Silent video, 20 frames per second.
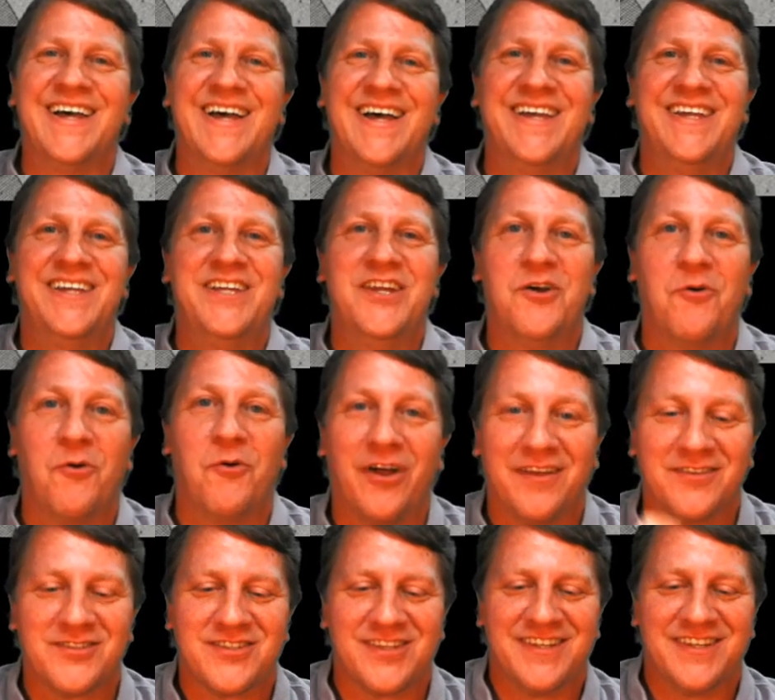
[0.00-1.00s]
You know what
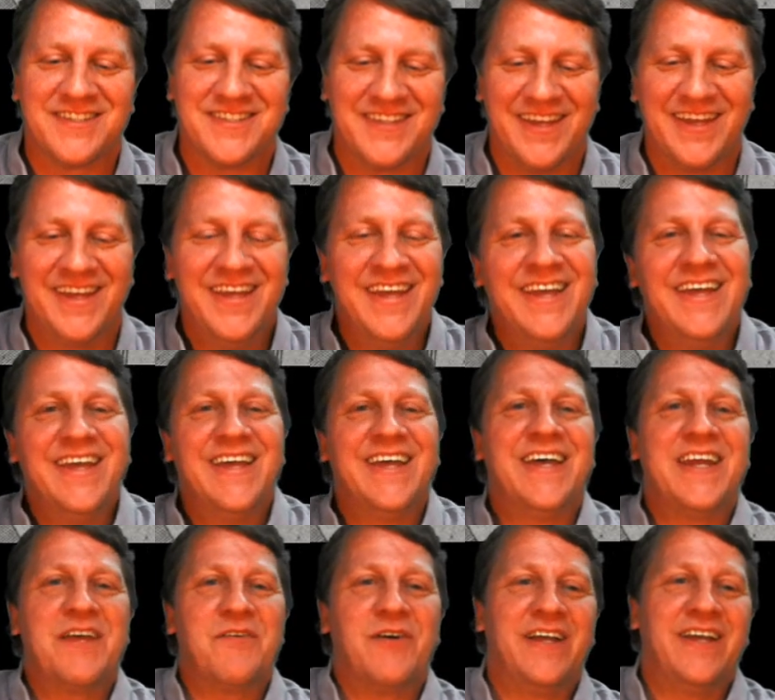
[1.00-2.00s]
I was going to say.
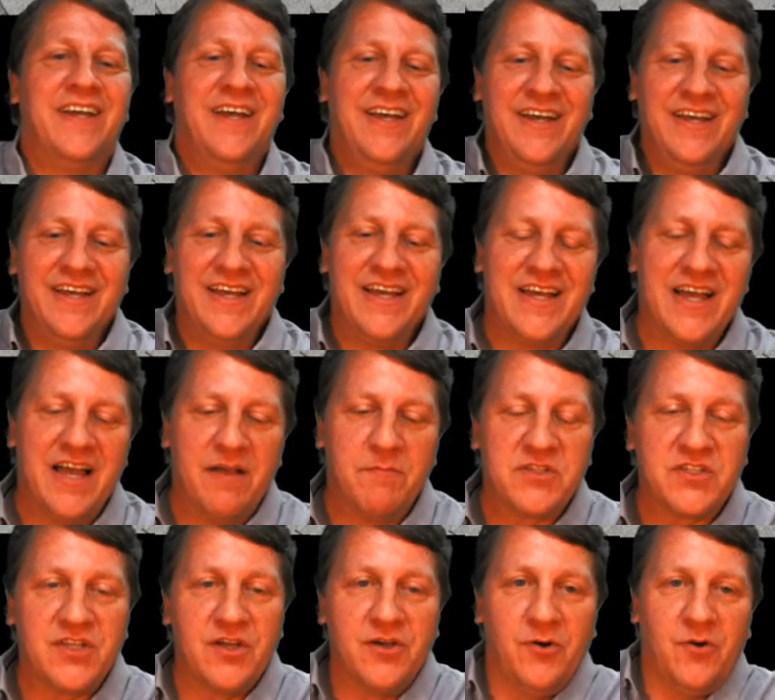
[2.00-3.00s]
Anyway,
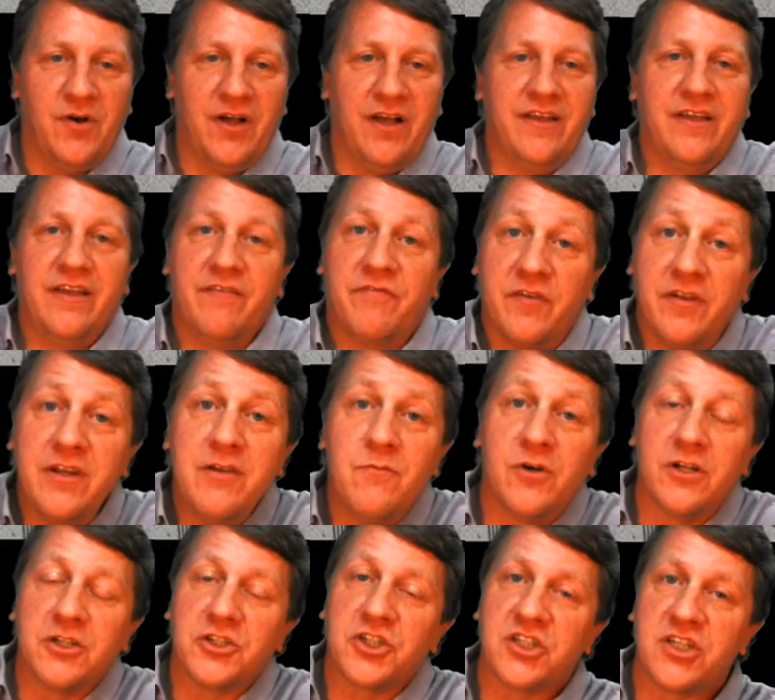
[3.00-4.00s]
so if
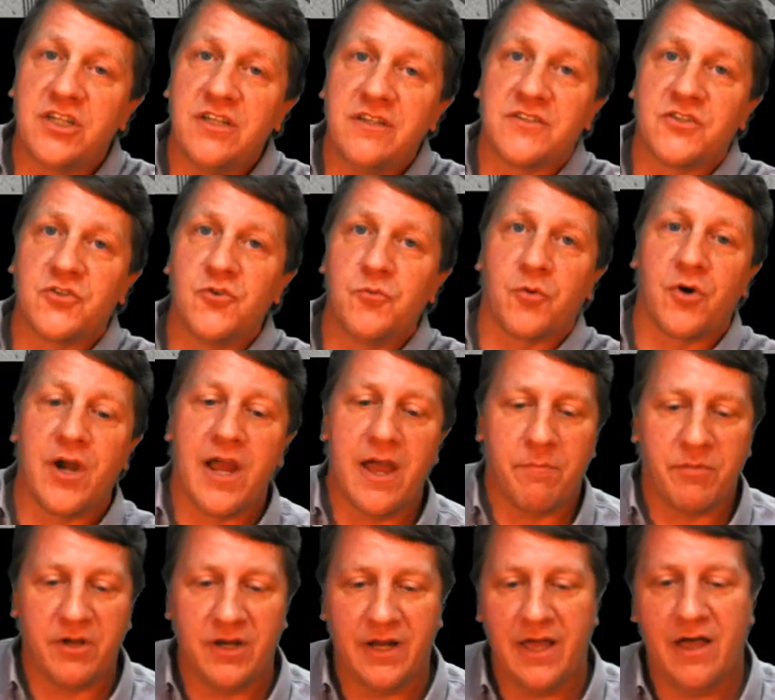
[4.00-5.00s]
anyone, she's super
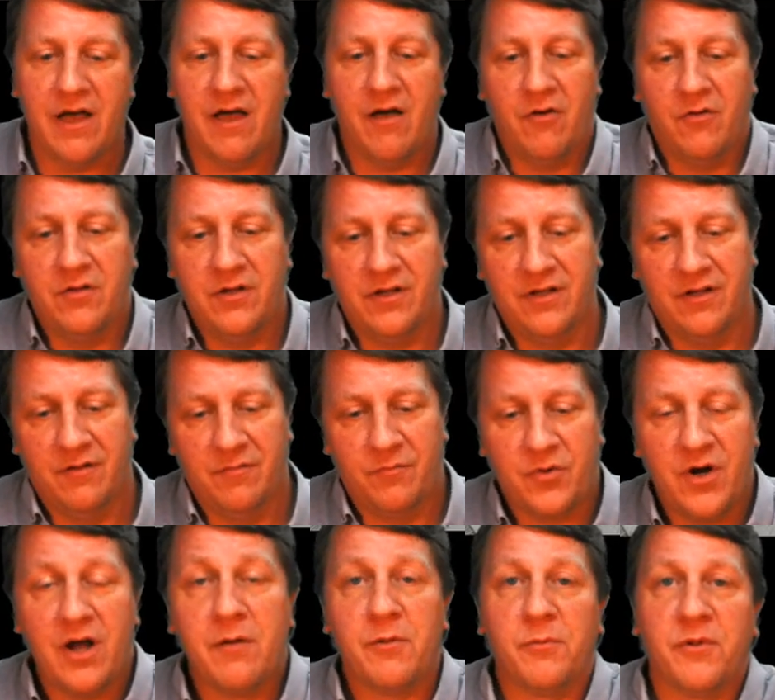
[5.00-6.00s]
happy now,
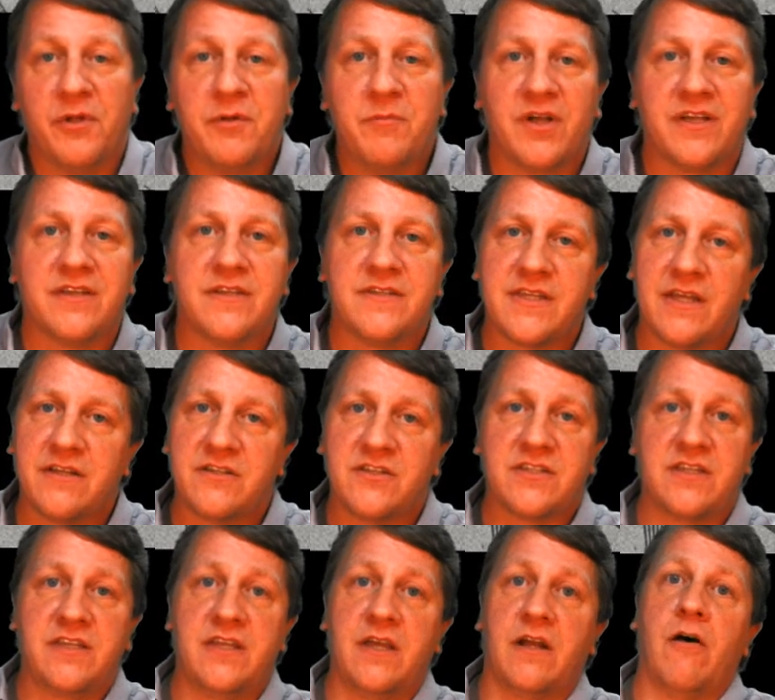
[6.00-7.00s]
probably because I'll
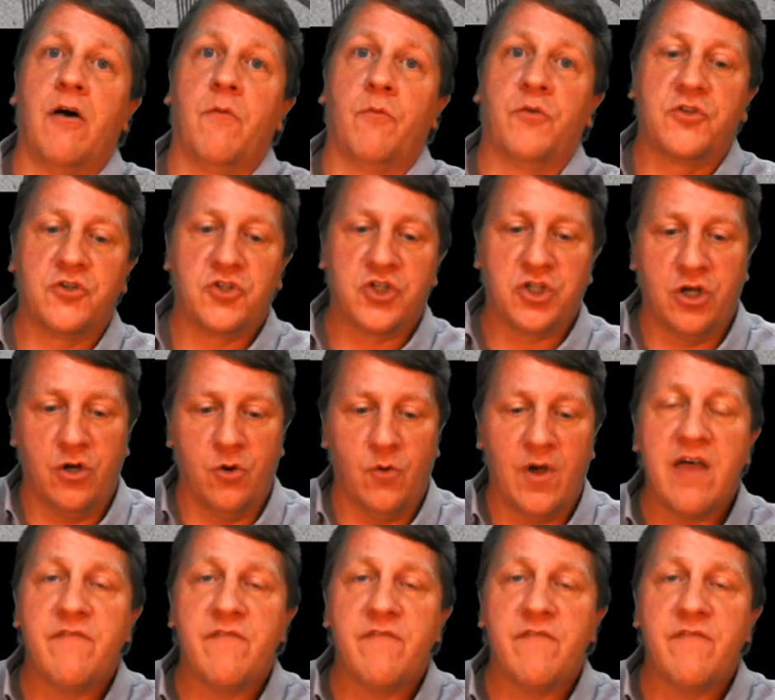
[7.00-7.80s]
just get on with the show.